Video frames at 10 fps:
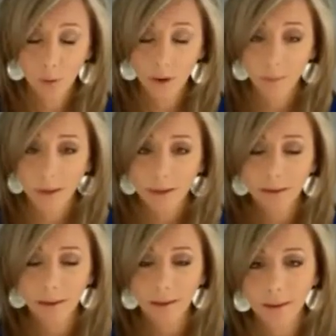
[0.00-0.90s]
and one of the biggest
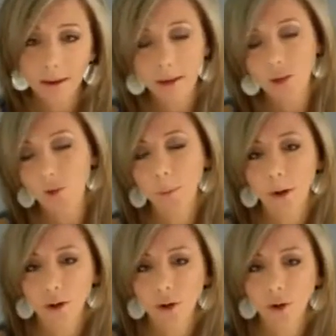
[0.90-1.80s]
things I teach people how
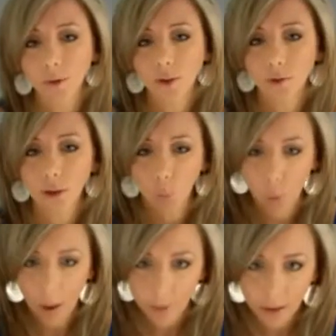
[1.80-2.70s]
to do is using
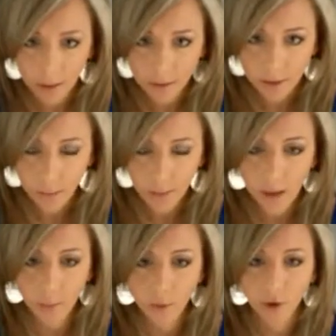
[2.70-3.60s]
webinars to be
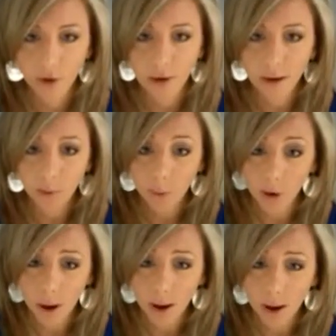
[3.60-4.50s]
able to connect with
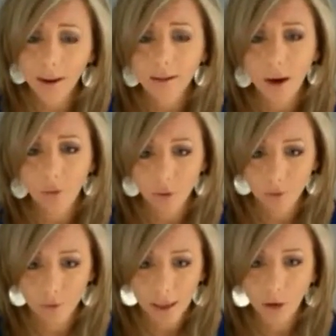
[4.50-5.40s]
their audience, offer
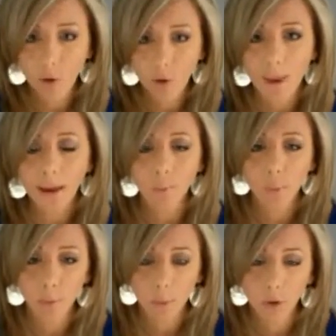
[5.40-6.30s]
value, and
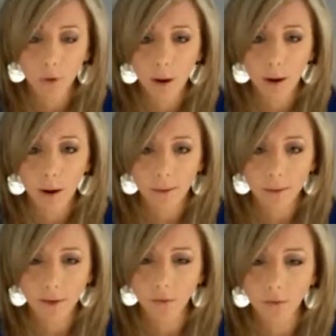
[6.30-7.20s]
promote their products
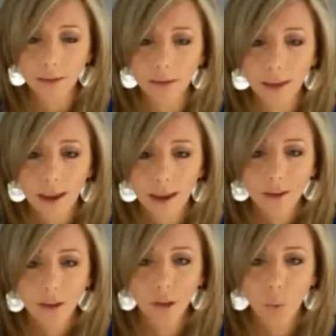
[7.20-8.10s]
and services.
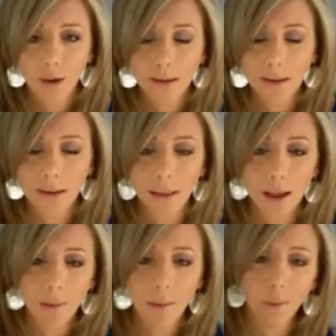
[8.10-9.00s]
So what I see a
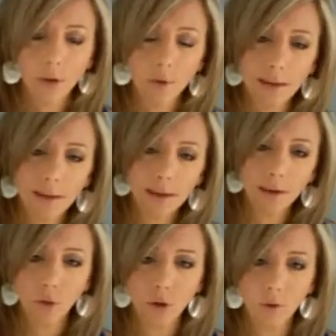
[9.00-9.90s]
lot of people doing is now
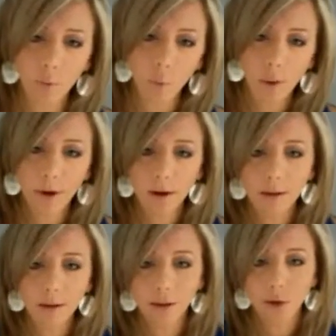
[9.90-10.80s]
switching from
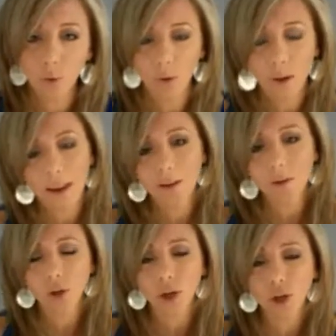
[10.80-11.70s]
webinars into Google Hangouts,
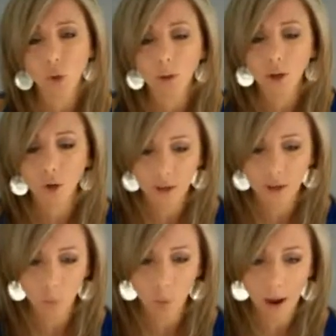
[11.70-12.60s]
which I totally
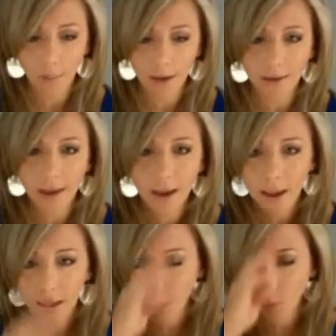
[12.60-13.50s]
understand why, because
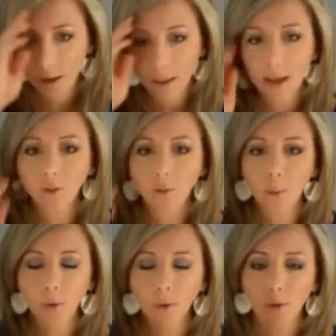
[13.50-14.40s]
it really allows
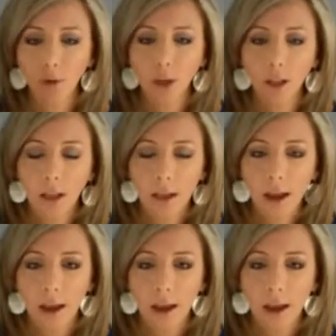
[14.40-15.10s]
people to feel